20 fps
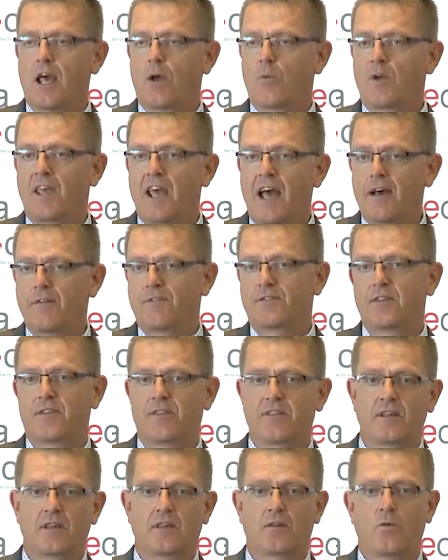We have to
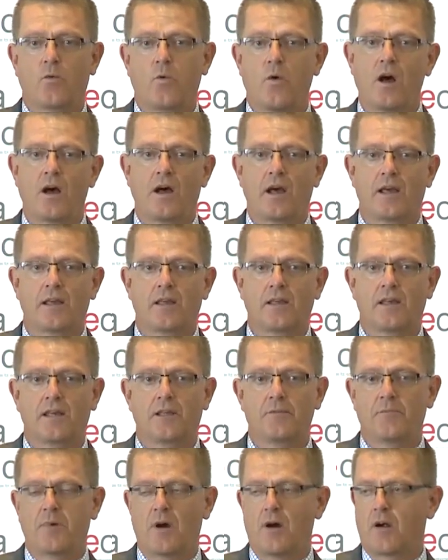think why
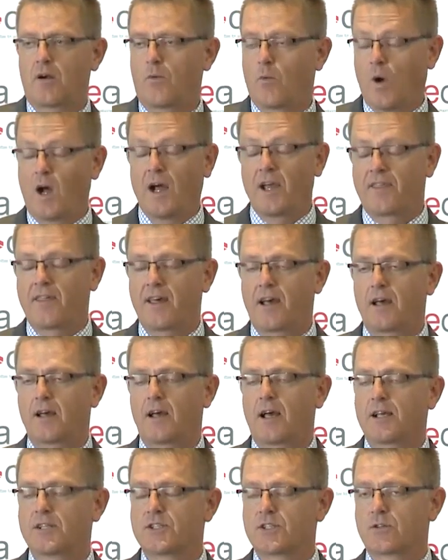that
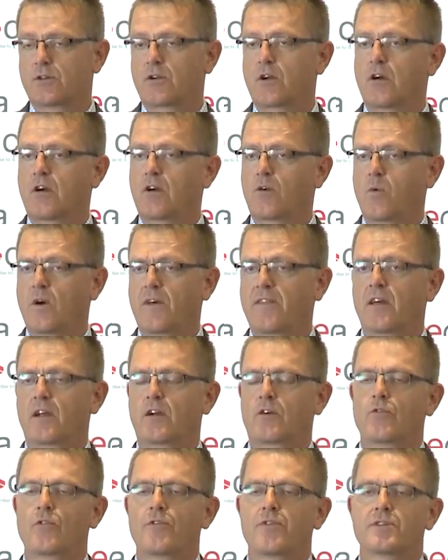has occurred, why
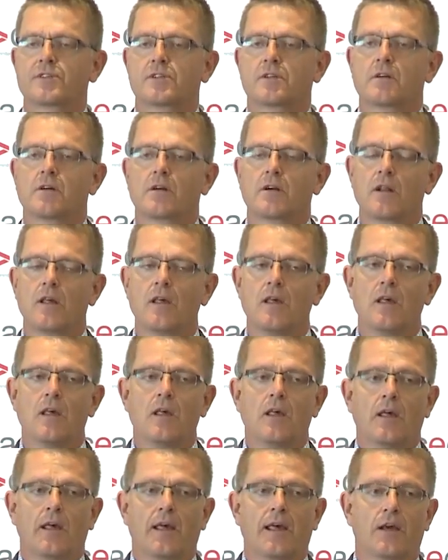that growth has occurred.
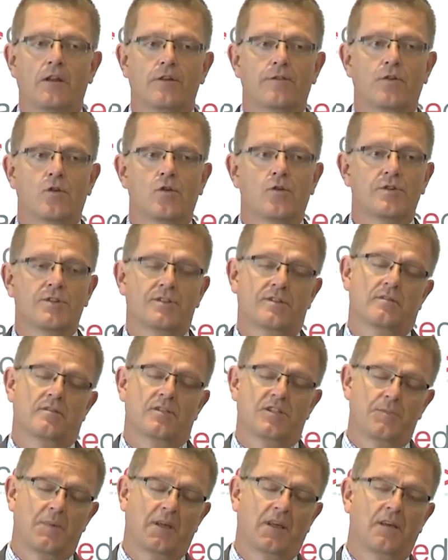And of
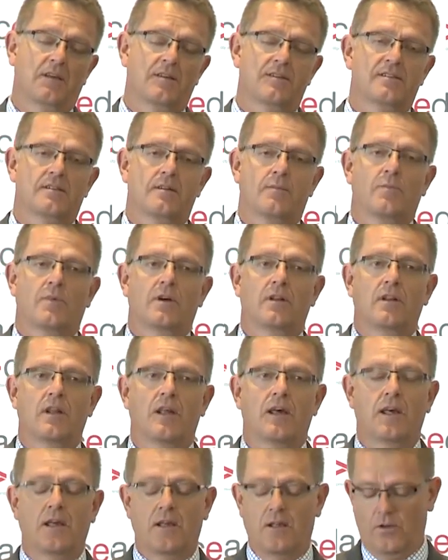course, speaking as someone
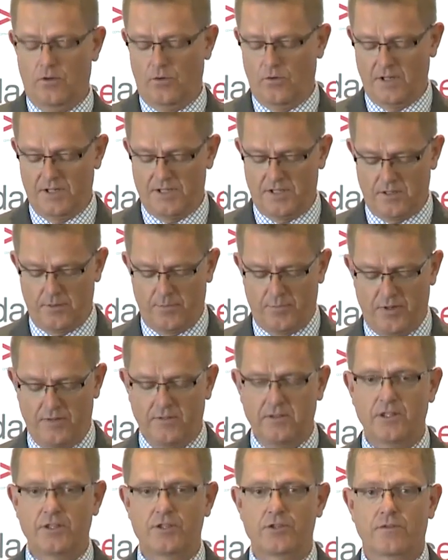who has the
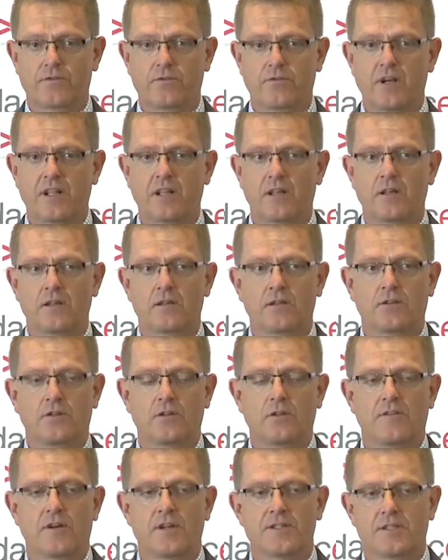privilege of running a
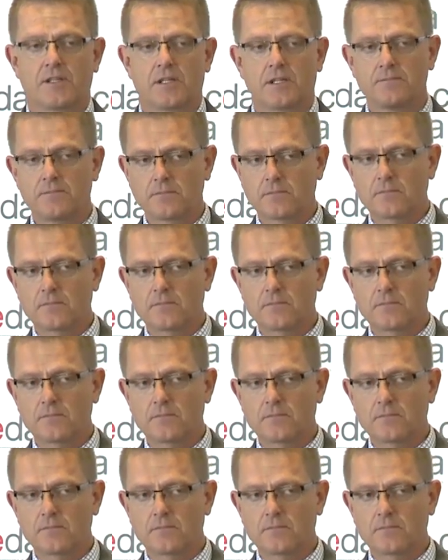university,